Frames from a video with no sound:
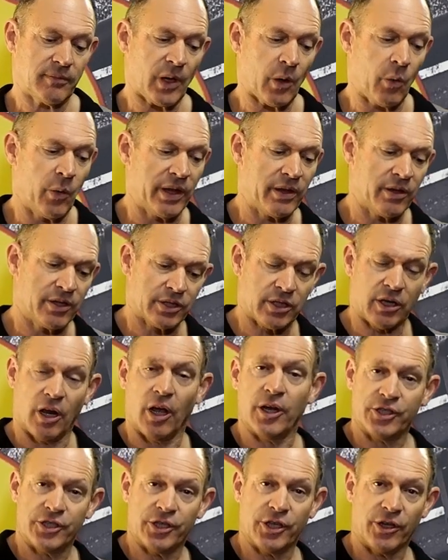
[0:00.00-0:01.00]
whether it's
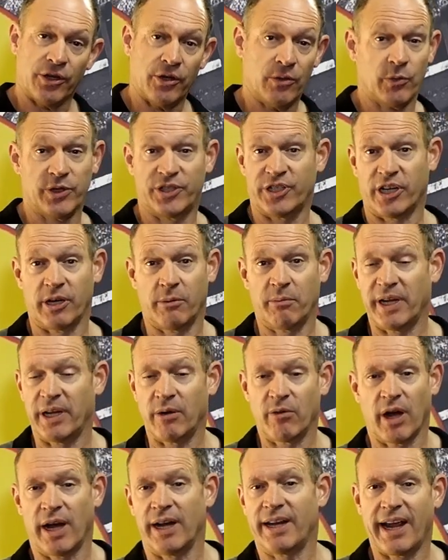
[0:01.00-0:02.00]
close to you, which can be
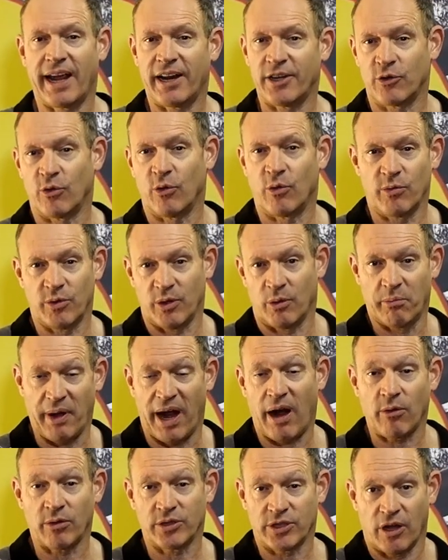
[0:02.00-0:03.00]
right down to your
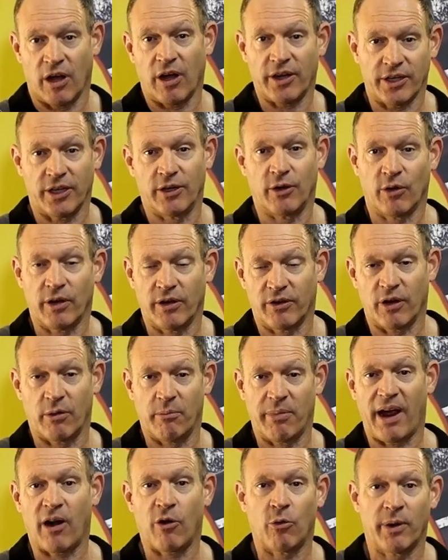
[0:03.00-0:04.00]
barrel's height, and you're looking through
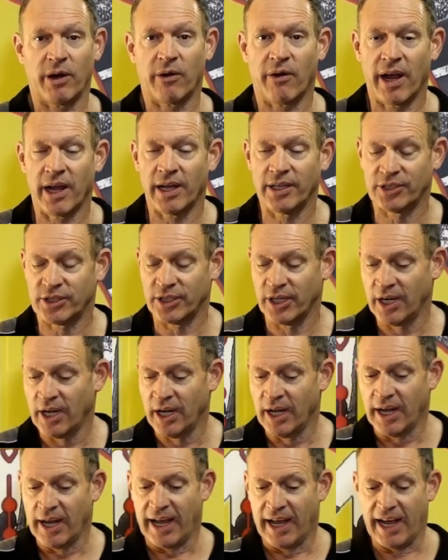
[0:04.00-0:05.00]
barrel mirage,
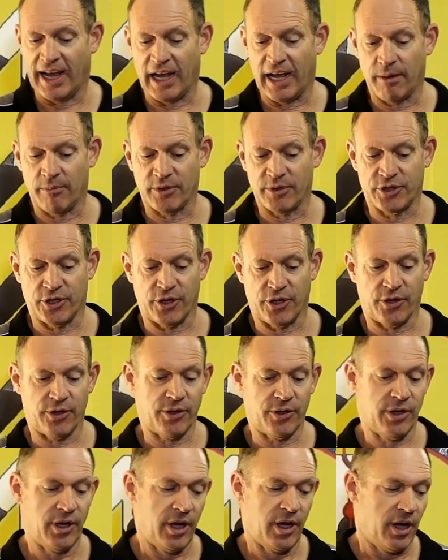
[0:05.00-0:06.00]
um,
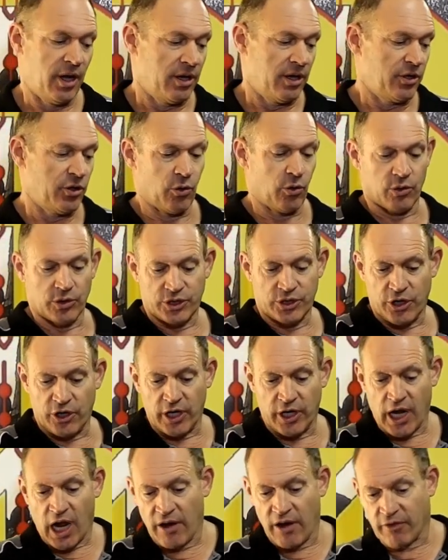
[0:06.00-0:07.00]
to you're
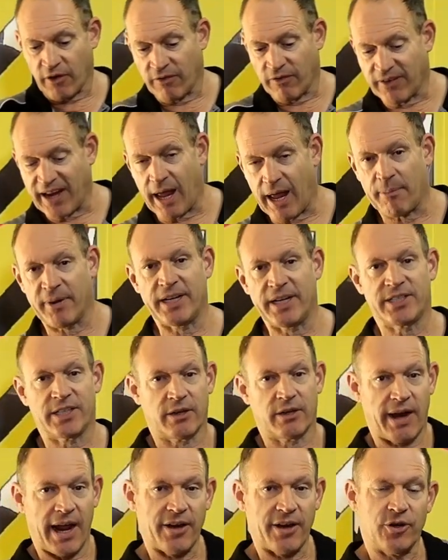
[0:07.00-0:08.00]
shooting over a flat piece
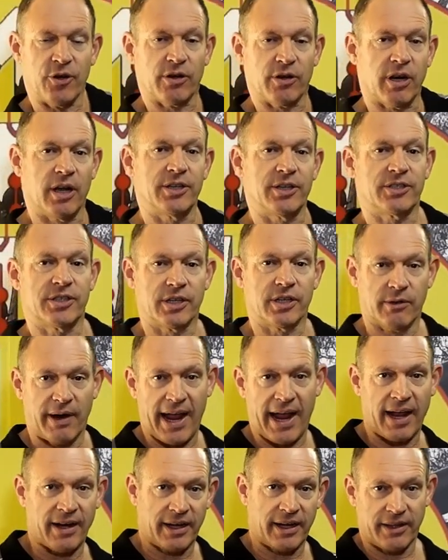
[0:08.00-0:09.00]
of ground, you're close to the
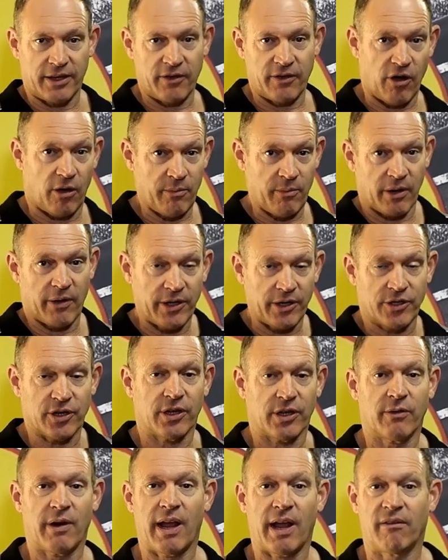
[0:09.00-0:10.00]
ground, and you've got mirage
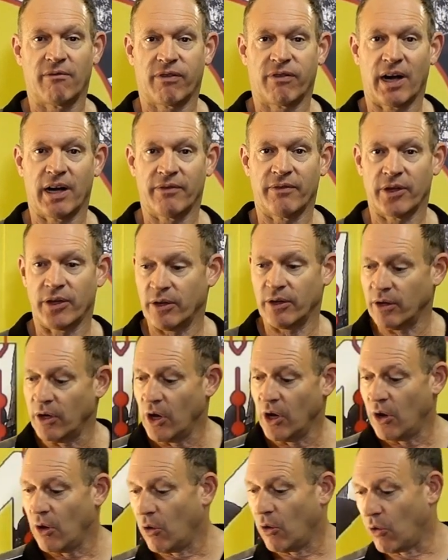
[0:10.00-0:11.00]
on the ground in front of you,
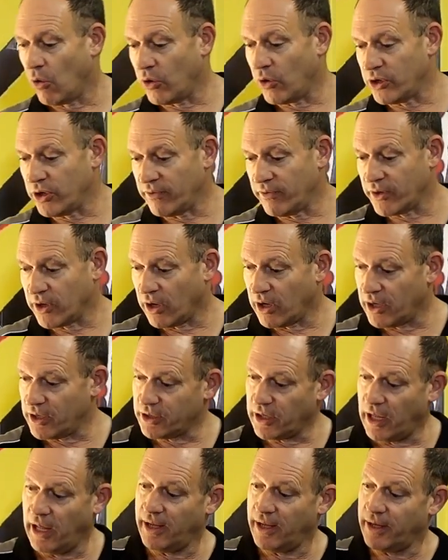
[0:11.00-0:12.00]
or you've
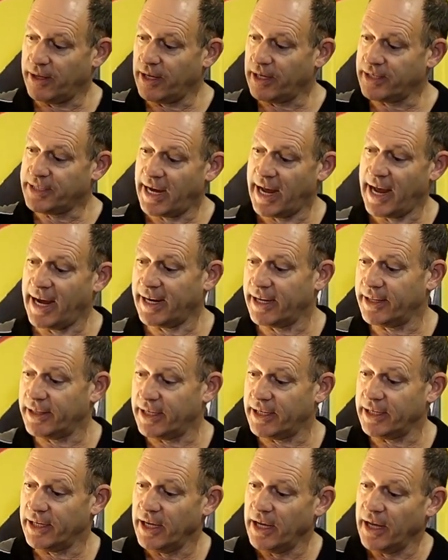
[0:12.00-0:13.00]
got a target
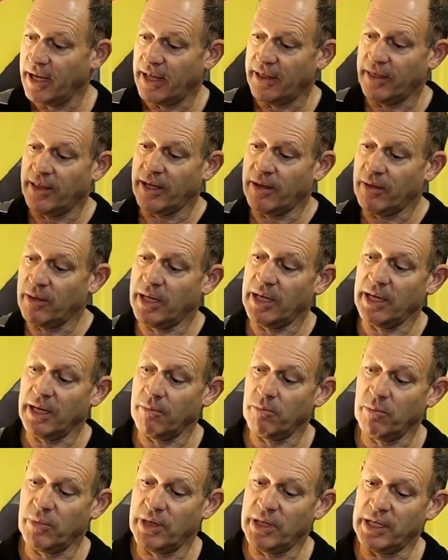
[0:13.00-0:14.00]
that the,
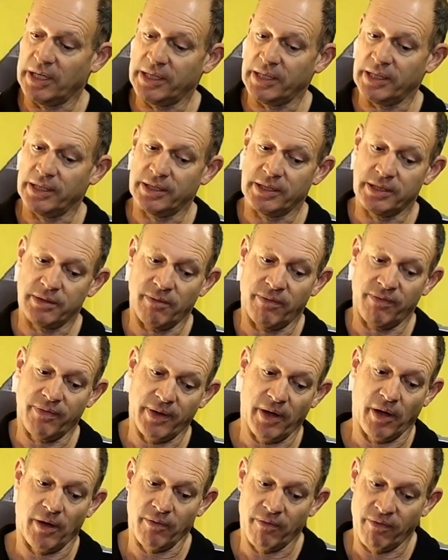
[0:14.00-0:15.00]
the that is
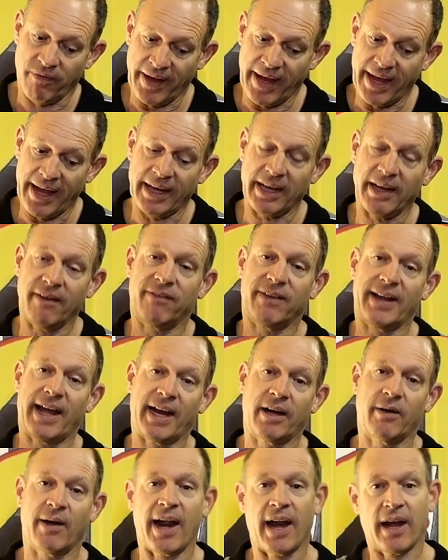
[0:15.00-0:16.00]
on fairly
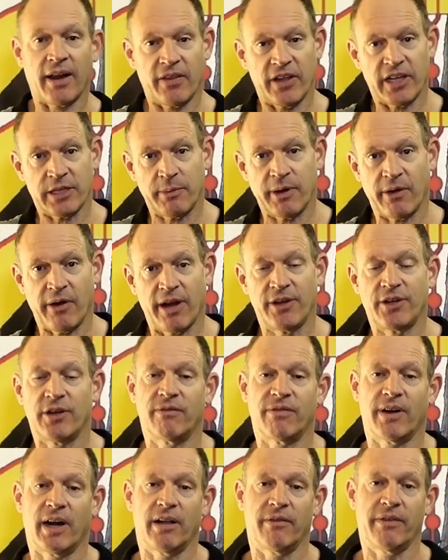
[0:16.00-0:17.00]
flat ground and there's mirage in
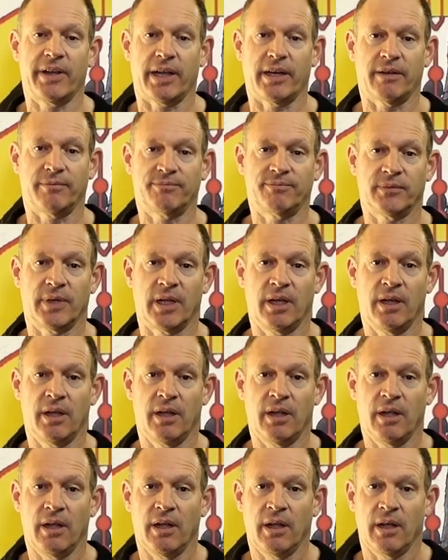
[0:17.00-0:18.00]
front of it
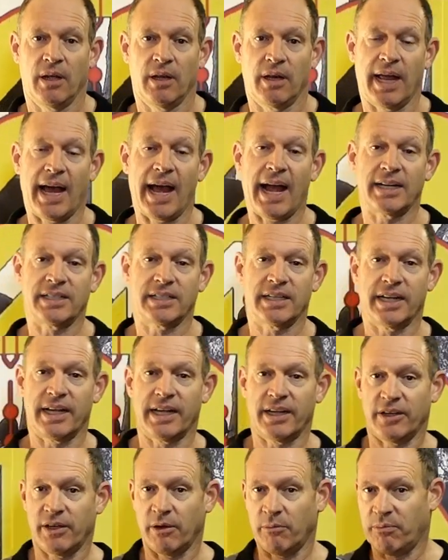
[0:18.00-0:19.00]

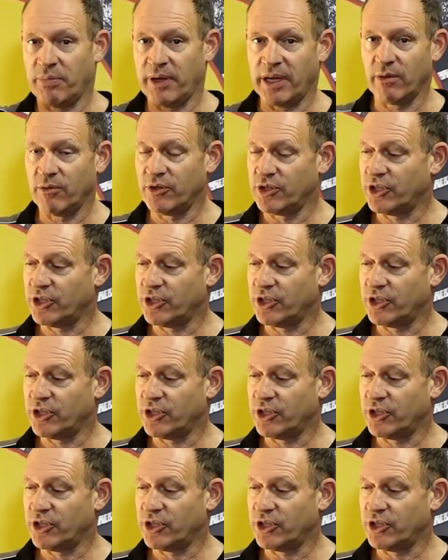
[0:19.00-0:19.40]
largely your big